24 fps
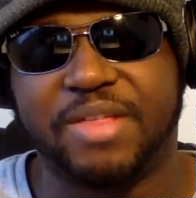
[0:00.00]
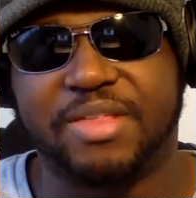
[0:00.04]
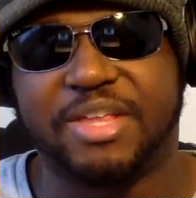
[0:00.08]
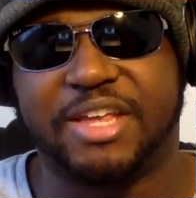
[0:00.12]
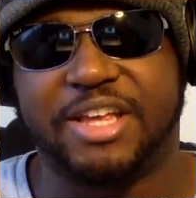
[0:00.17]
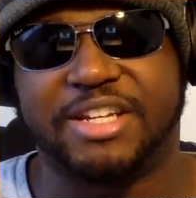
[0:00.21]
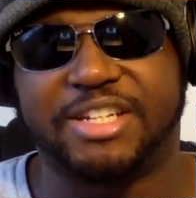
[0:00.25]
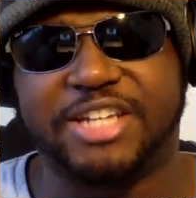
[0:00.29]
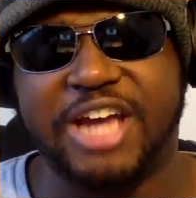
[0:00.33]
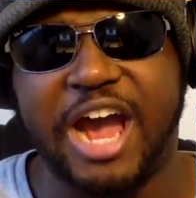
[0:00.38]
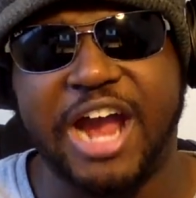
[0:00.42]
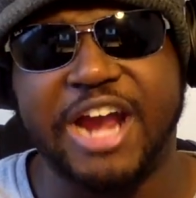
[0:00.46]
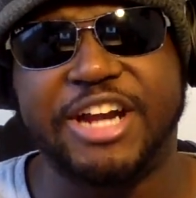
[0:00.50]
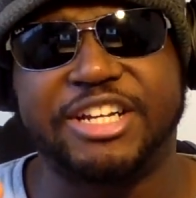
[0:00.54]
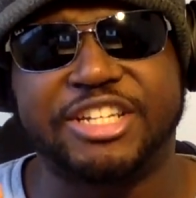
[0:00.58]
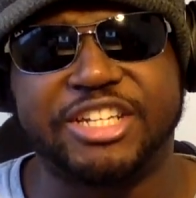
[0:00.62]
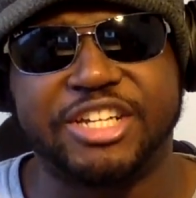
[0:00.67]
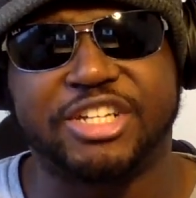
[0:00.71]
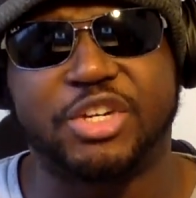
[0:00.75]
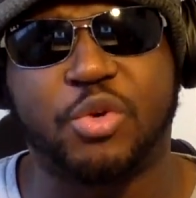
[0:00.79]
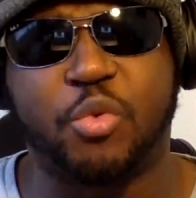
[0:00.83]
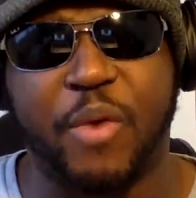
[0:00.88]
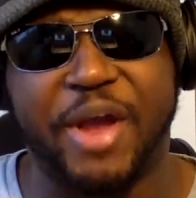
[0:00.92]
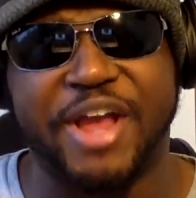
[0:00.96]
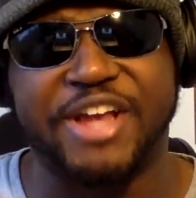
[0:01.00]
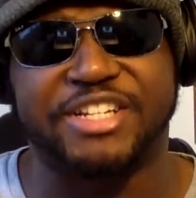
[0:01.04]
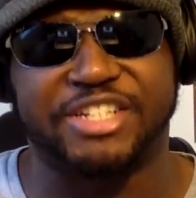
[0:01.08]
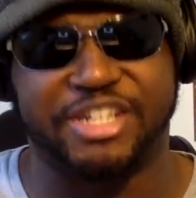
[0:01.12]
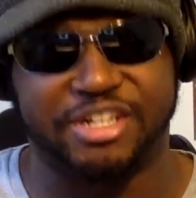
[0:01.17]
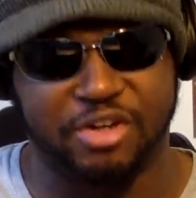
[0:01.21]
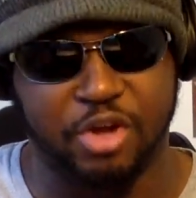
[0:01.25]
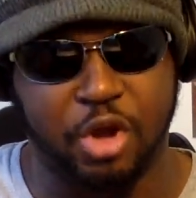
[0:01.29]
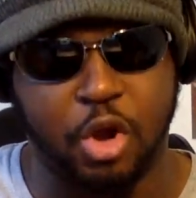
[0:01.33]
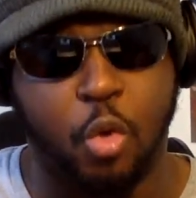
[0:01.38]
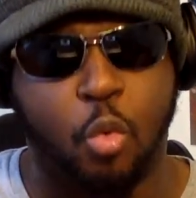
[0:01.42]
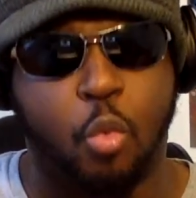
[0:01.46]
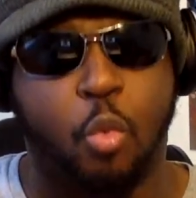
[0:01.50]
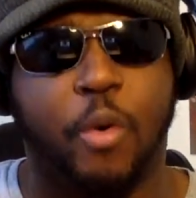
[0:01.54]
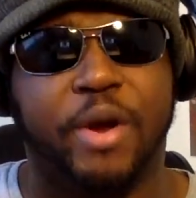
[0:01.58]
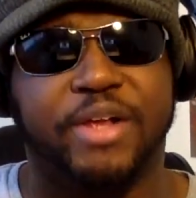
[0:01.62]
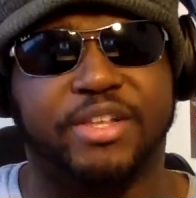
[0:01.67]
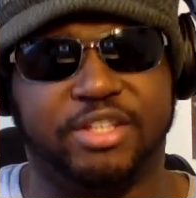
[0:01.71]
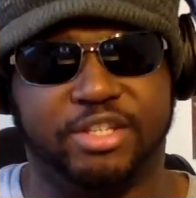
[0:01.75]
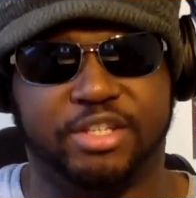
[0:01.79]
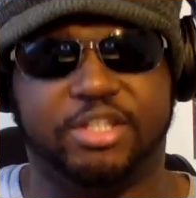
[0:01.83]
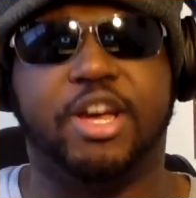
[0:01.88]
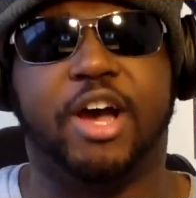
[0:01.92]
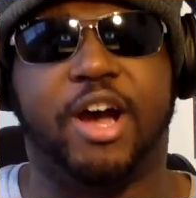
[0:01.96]
The entire situation
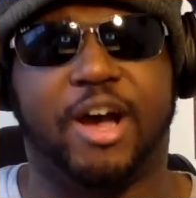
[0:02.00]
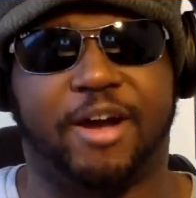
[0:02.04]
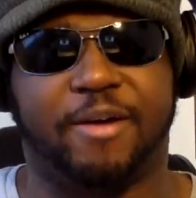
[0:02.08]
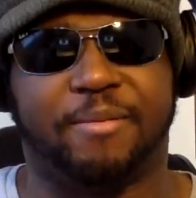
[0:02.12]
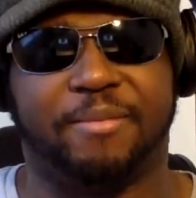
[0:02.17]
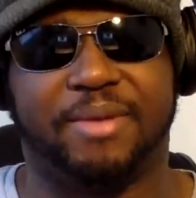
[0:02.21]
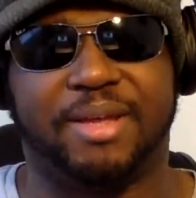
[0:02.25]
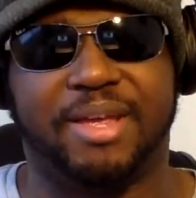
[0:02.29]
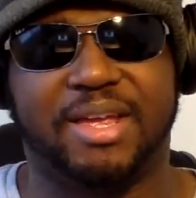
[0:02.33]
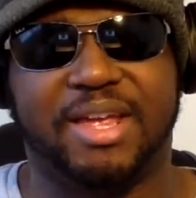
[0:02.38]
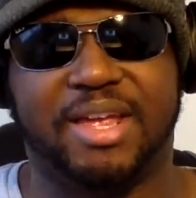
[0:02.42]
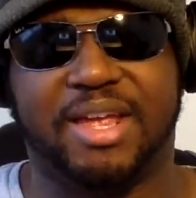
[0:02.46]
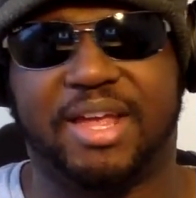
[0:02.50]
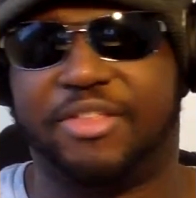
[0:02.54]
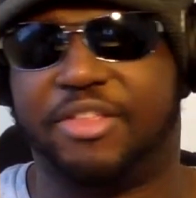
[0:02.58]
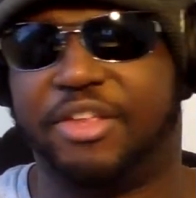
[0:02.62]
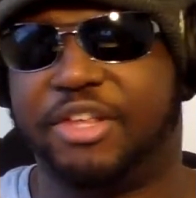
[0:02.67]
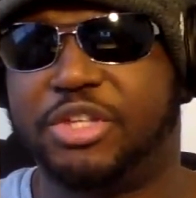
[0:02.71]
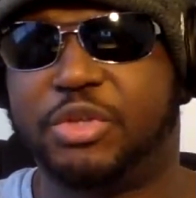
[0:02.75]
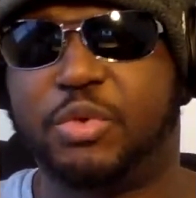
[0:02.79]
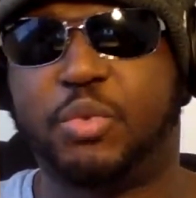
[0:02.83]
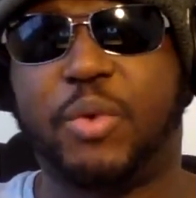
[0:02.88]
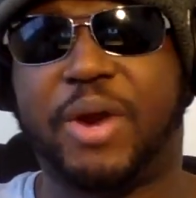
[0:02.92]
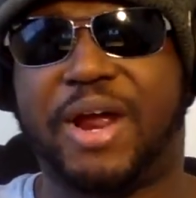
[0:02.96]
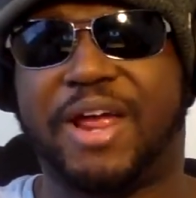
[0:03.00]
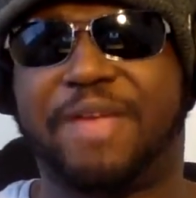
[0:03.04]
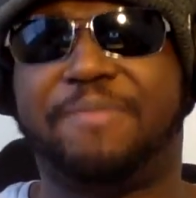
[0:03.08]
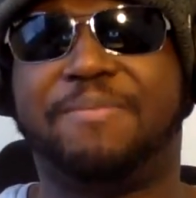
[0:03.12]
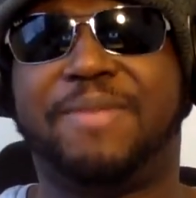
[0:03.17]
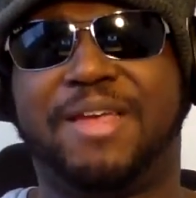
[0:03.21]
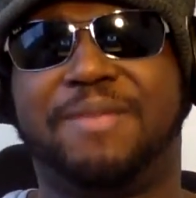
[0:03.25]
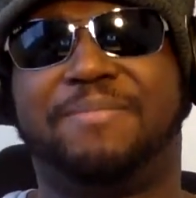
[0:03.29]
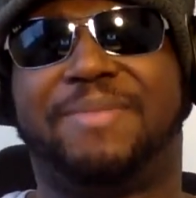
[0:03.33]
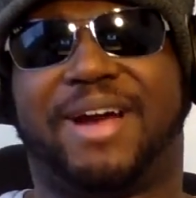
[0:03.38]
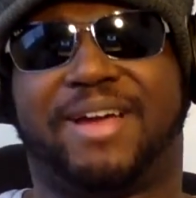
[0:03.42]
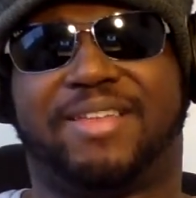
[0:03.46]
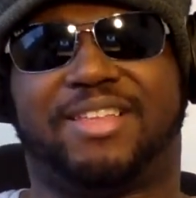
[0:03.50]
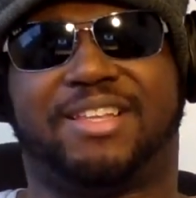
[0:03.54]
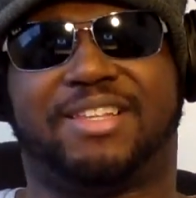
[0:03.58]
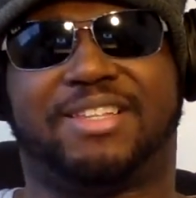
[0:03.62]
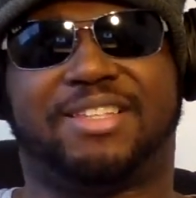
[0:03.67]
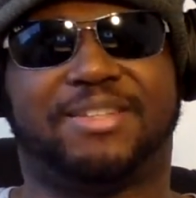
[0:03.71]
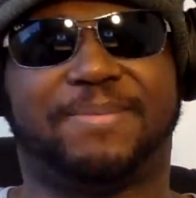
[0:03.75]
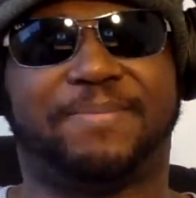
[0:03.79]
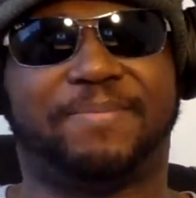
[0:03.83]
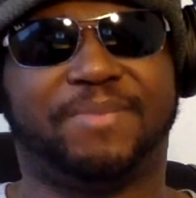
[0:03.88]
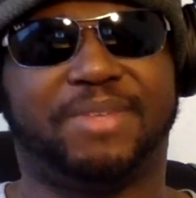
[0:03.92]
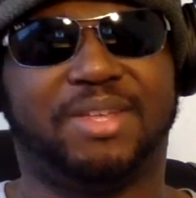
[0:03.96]
was dumb. And this is what I mean by
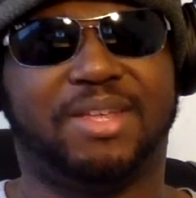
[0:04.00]
this.